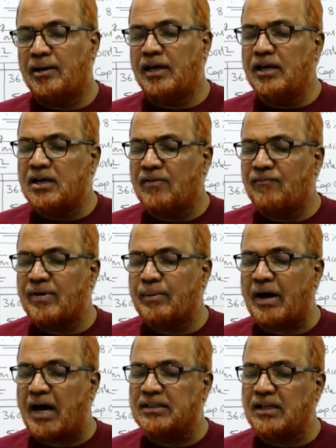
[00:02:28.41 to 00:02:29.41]
Income
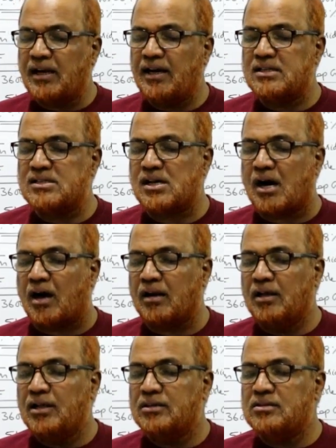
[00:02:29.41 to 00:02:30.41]
from other heads
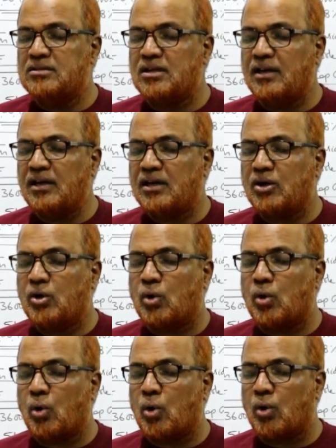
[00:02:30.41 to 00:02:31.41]
are 3
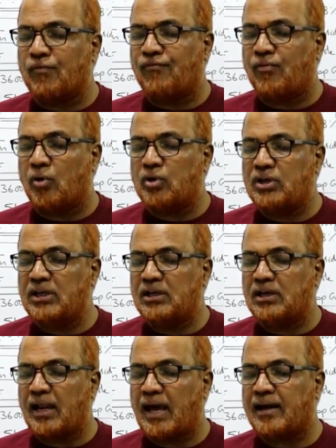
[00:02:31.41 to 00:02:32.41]
crore
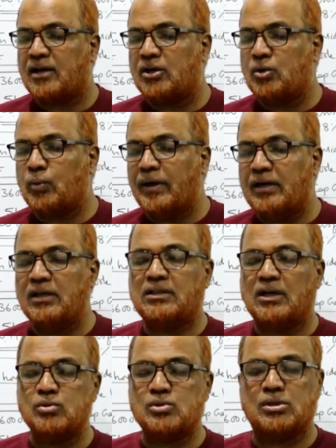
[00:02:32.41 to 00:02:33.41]
14 lakh
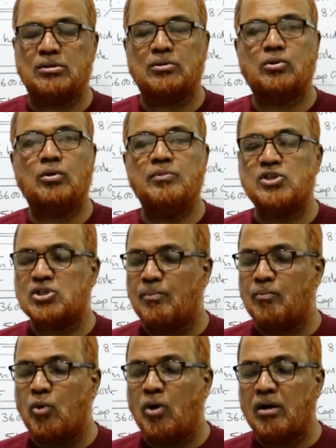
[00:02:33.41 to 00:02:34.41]
20,000. So
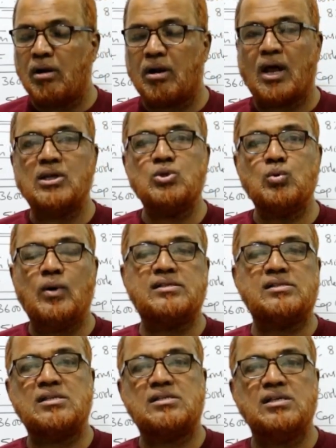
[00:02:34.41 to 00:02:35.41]
Mr. Mohan Raju,
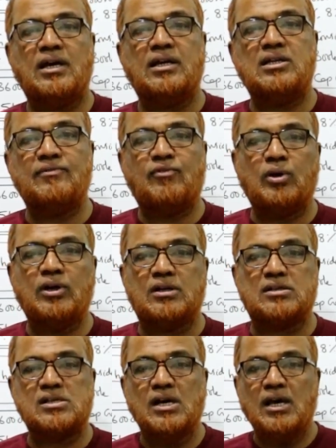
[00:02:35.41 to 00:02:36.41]
assessee, 84
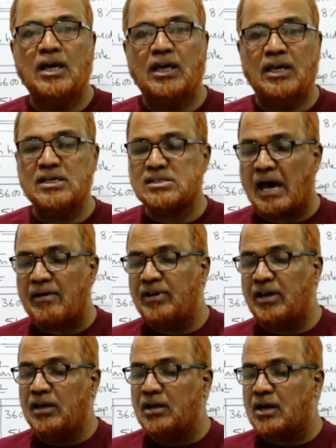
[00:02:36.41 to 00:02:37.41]
years, he is
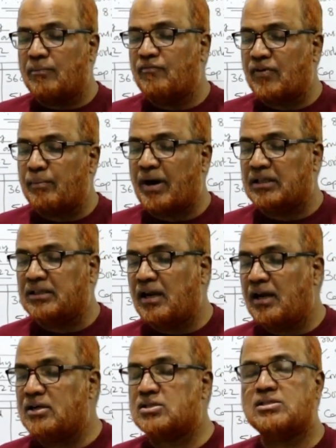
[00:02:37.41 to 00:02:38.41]
having income from other
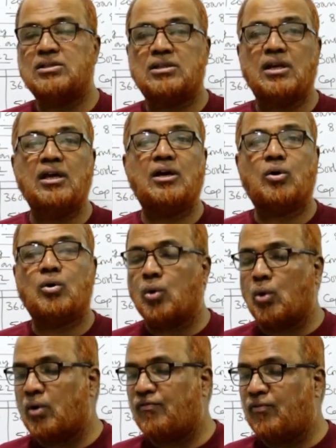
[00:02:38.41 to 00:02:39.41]
heads 3
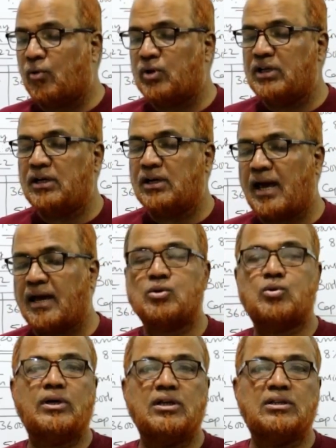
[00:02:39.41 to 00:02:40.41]
crore 14 lakh
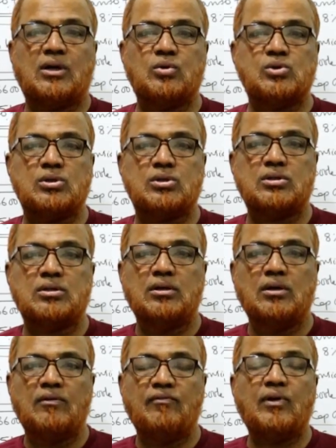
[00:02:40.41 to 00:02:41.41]
20,000.
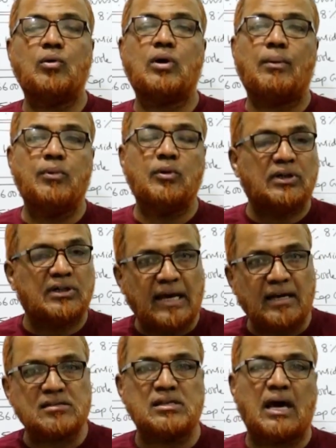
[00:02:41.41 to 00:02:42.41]
We have to compute the
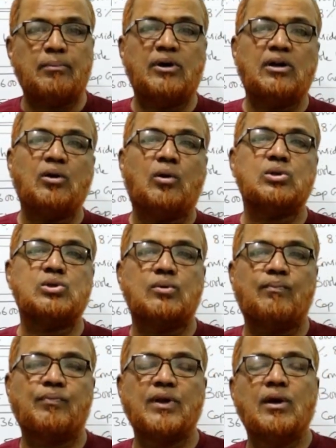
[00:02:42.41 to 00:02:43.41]
tax liability
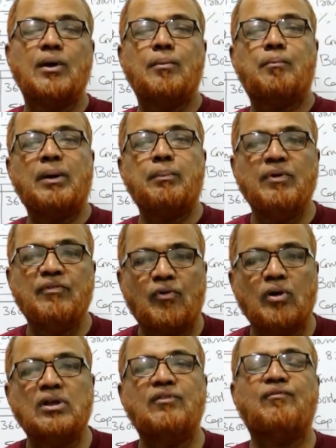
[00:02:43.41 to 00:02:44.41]
also. But
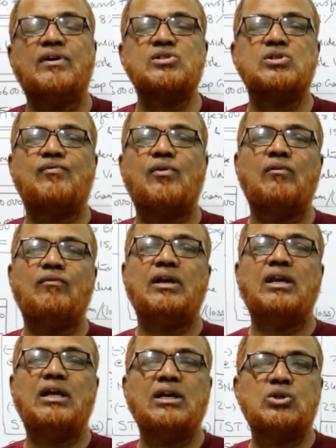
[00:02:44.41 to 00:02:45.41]
before that, first of all,
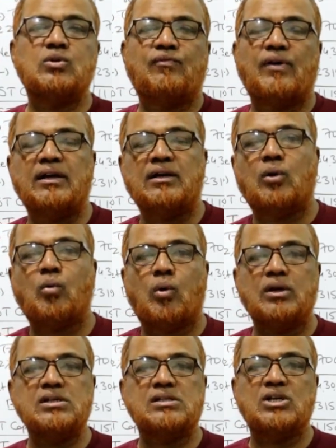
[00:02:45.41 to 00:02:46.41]
we need to find out
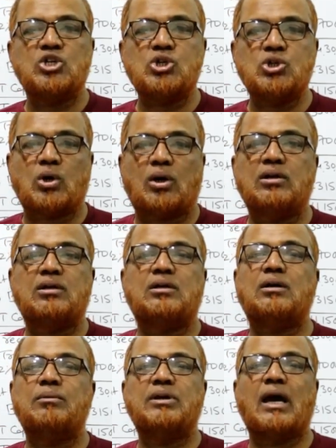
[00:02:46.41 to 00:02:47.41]
what is the
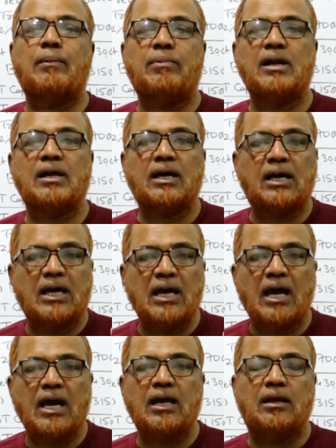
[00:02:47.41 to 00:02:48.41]
short-term capital
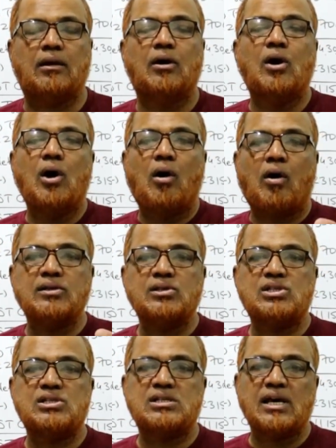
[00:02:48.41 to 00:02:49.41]
gain on
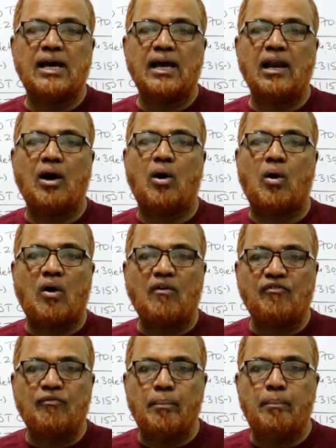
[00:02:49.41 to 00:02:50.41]
sale
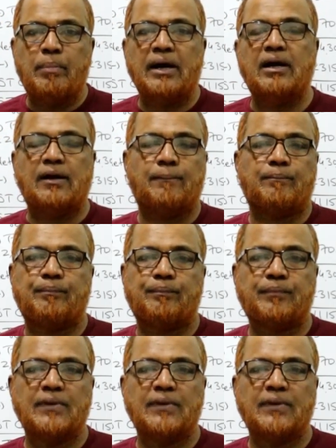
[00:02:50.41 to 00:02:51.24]
of building.